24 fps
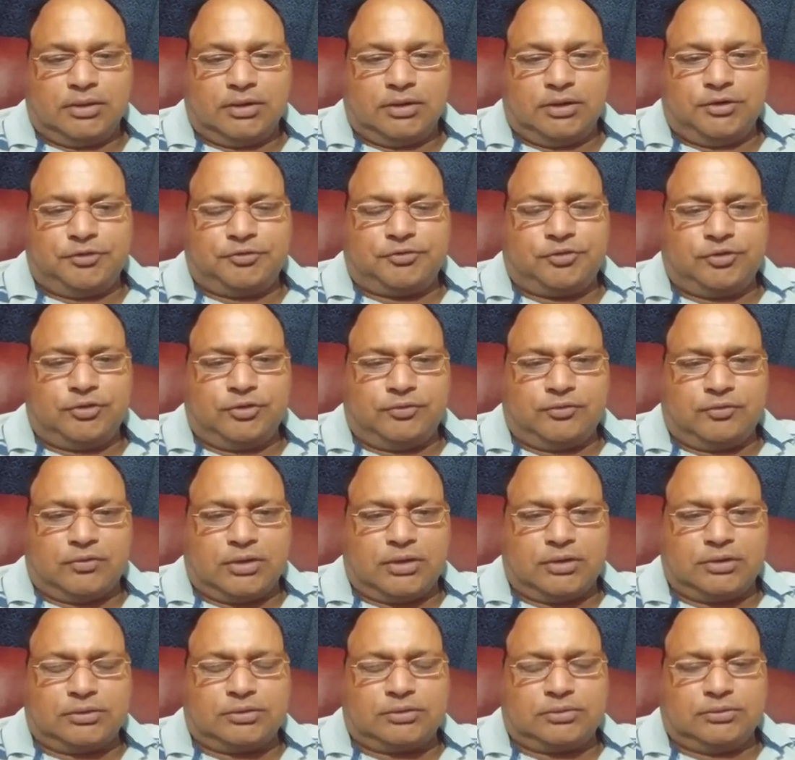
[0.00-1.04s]
if you
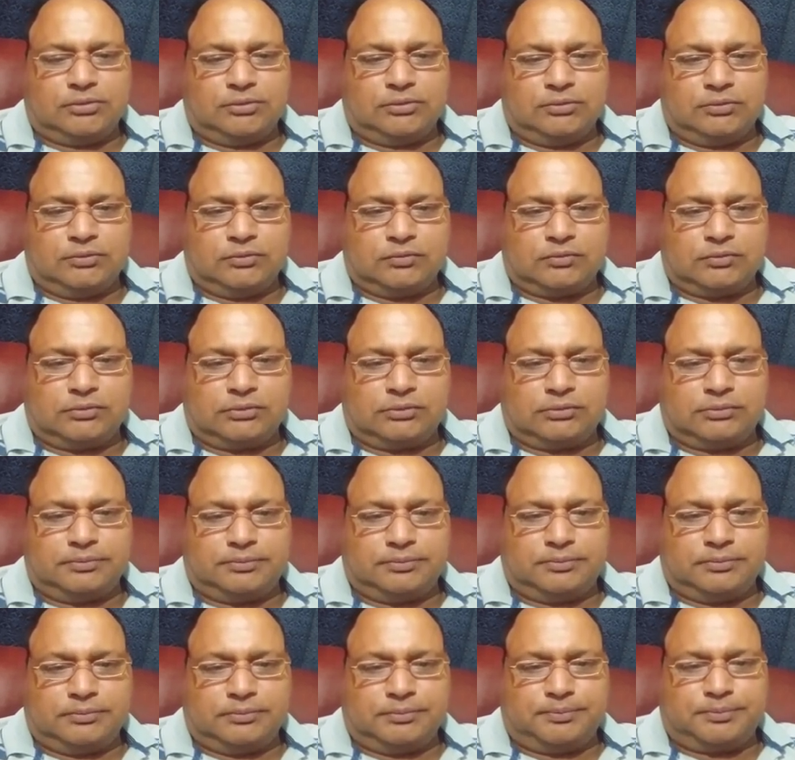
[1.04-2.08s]
want to
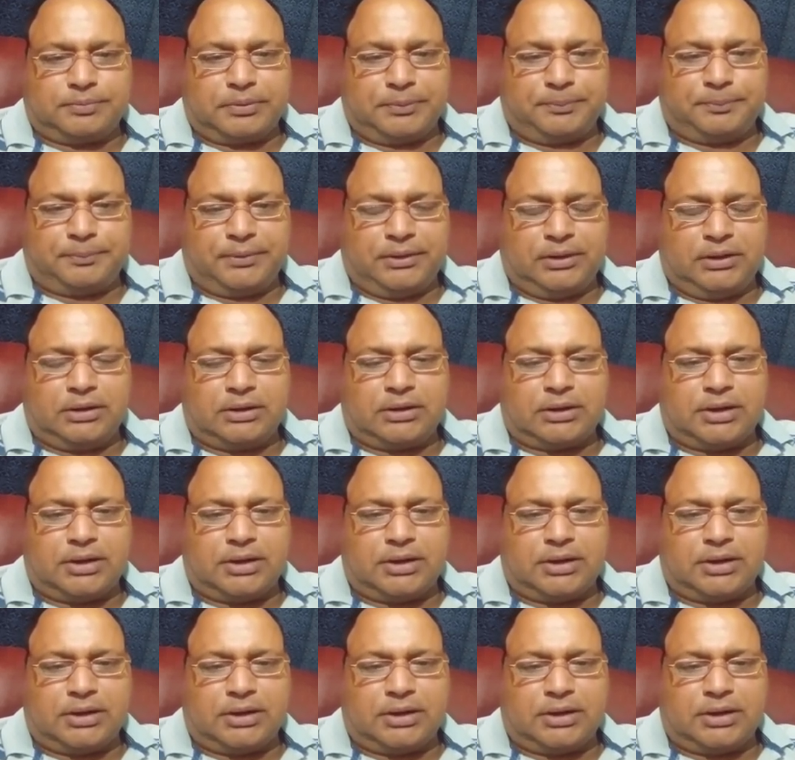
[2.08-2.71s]
prepare